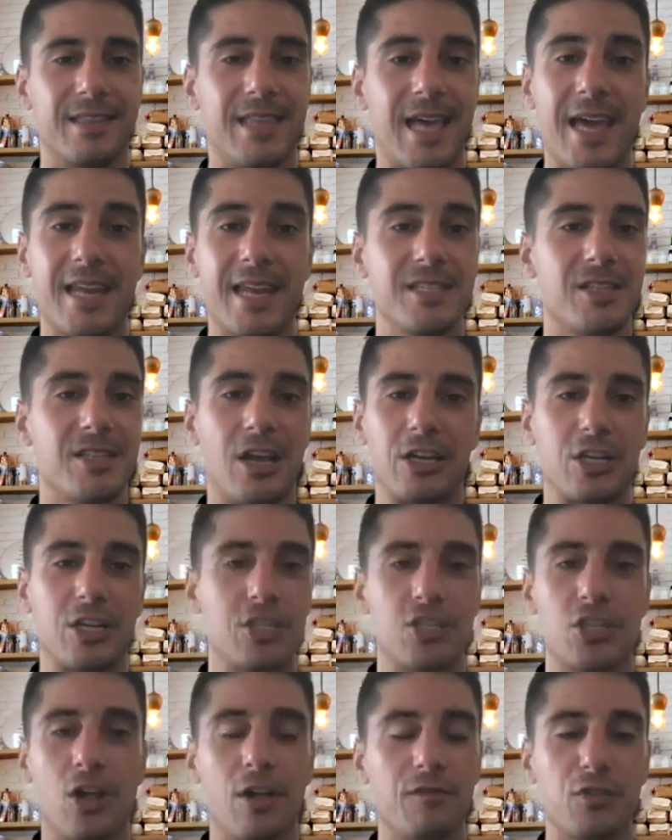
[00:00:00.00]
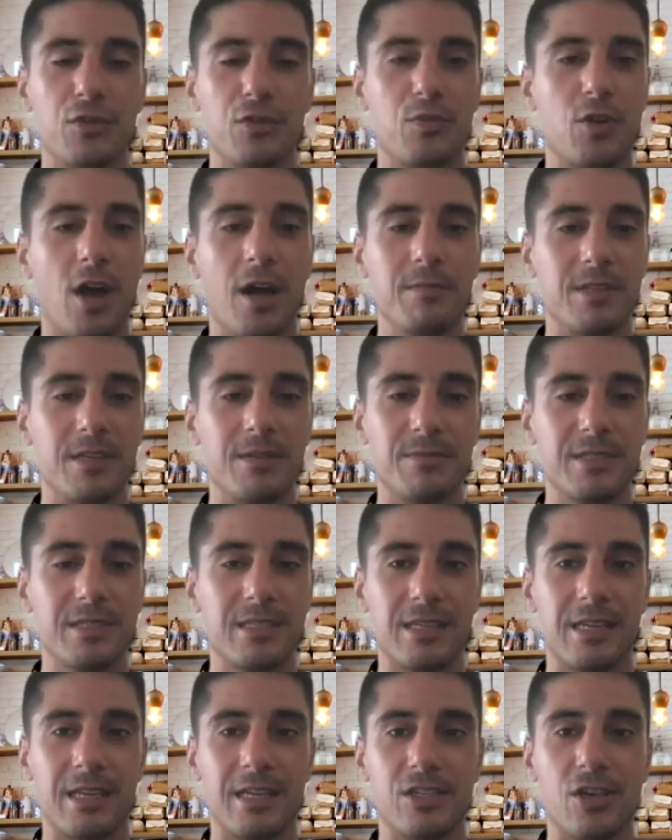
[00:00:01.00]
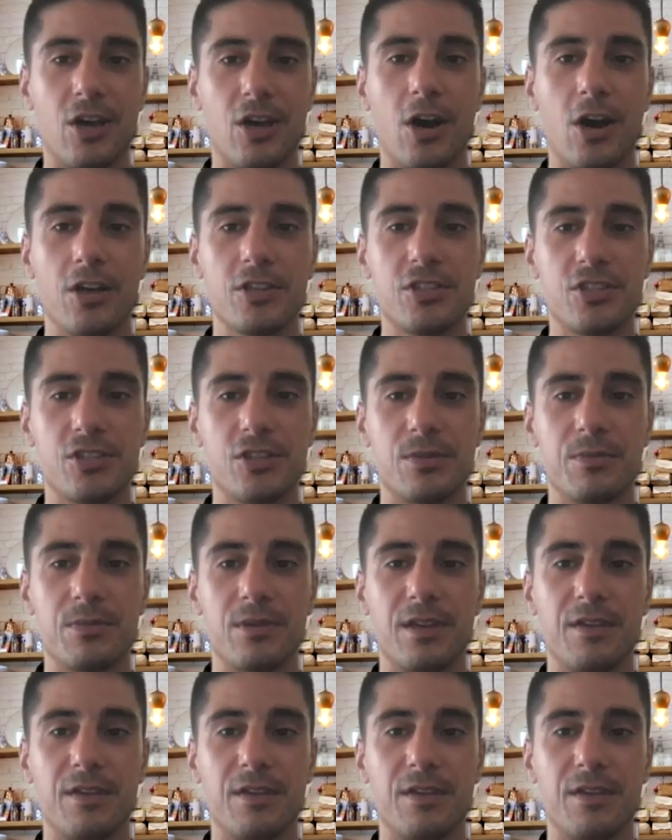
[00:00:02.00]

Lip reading: is not going to solve your problems. It's awesome